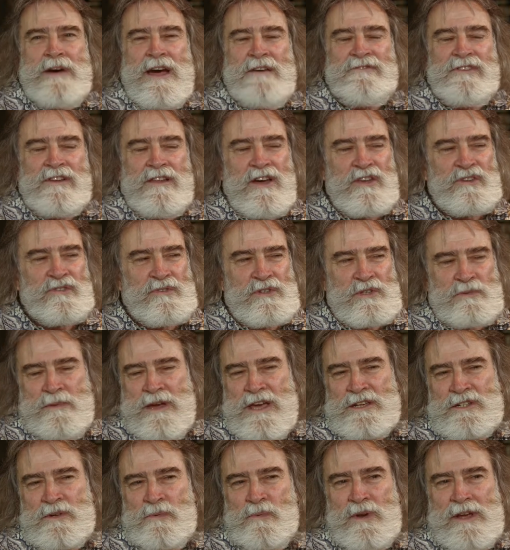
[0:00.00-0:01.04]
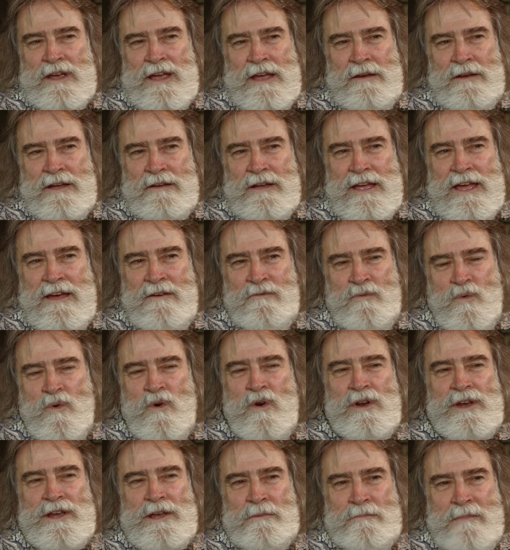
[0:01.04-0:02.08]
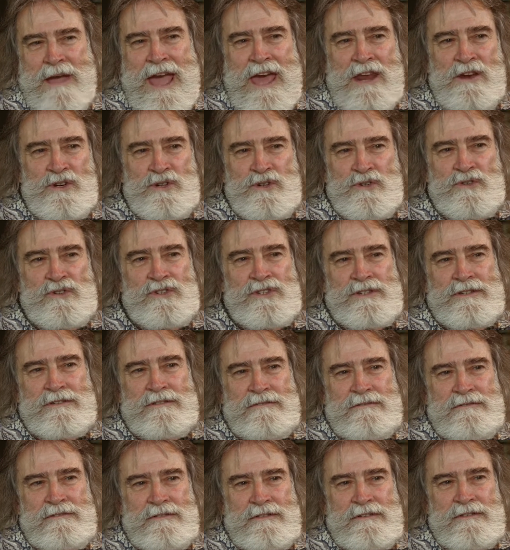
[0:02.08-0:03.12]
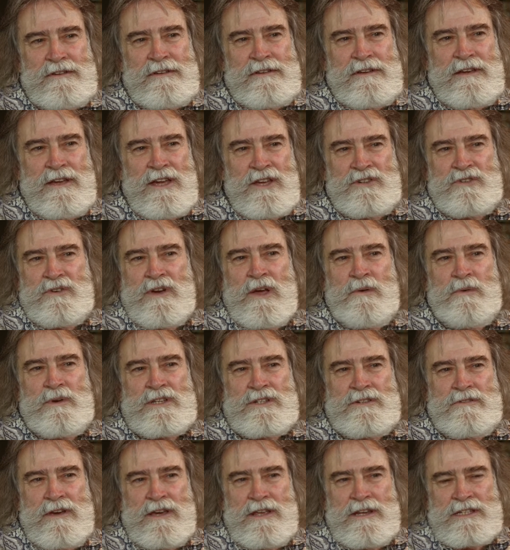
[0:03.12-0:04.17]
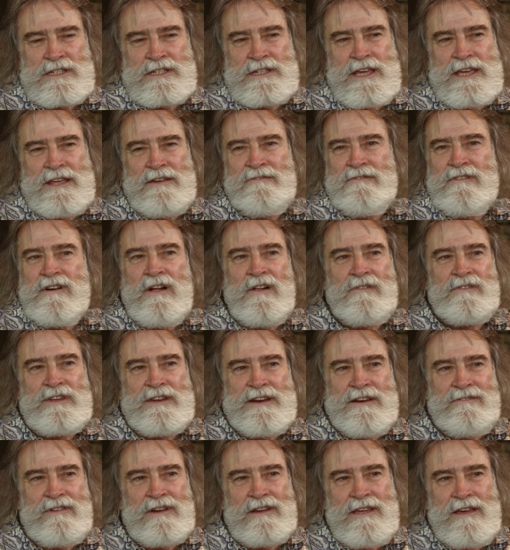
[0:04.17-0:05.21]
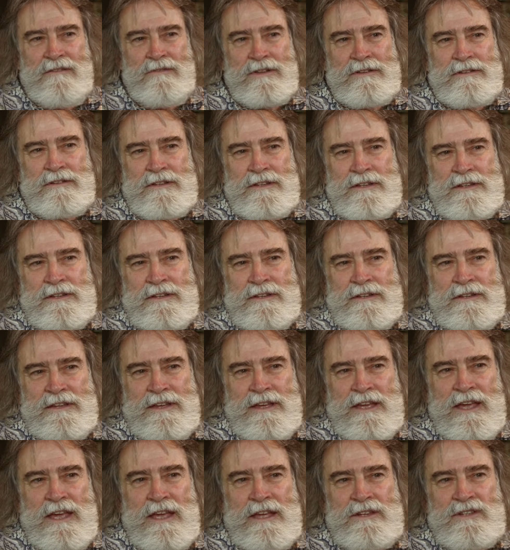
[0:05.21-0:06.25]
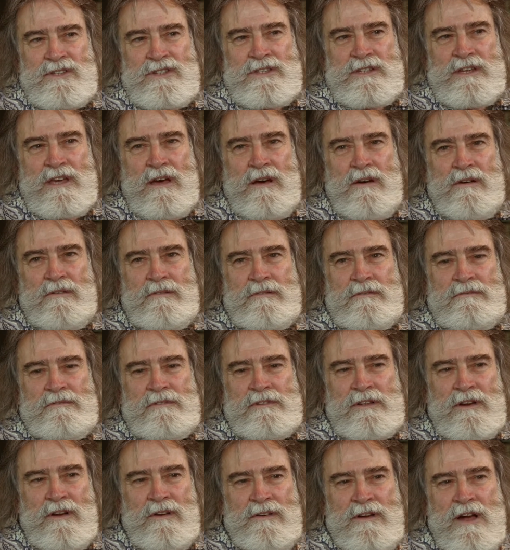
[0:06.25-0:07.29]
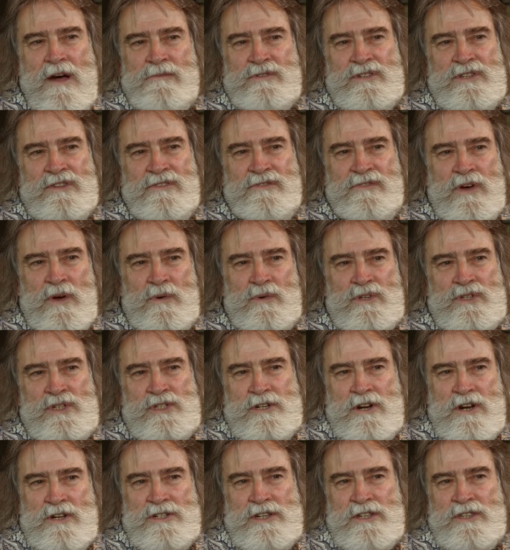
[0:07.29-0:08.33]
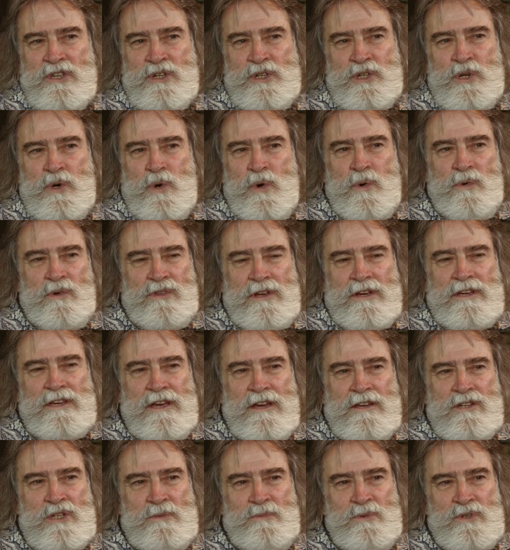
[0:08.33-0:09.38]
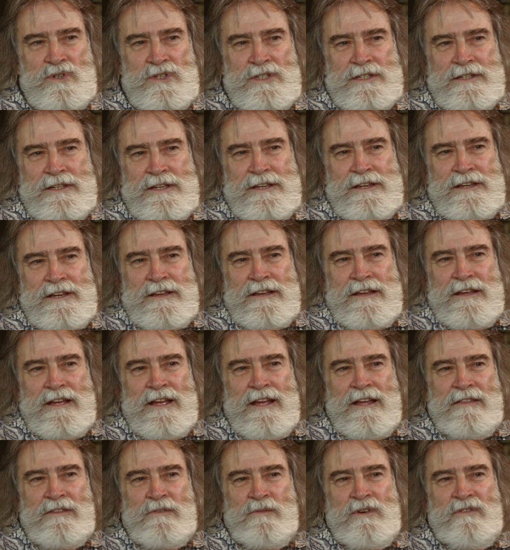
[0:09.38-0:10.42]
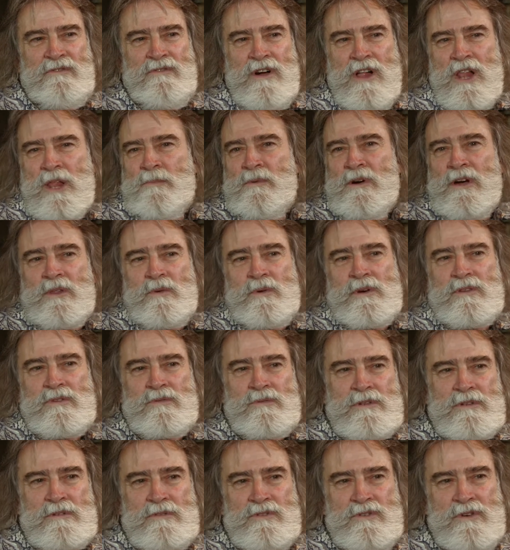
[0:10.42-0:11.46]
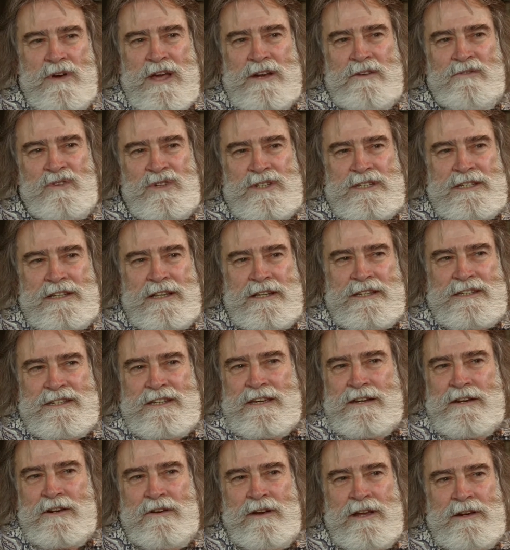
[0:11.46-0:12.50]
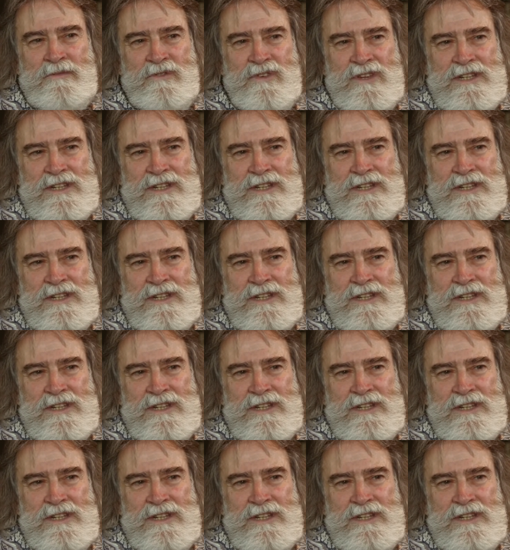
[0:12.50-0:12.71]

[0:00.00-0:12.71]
My philosophy is basically we have working managers and try we try to stay involved at every level. And so, you know, obviously the focus starts at the door with our customers, and we follow them all the way through, trying to facilitate a great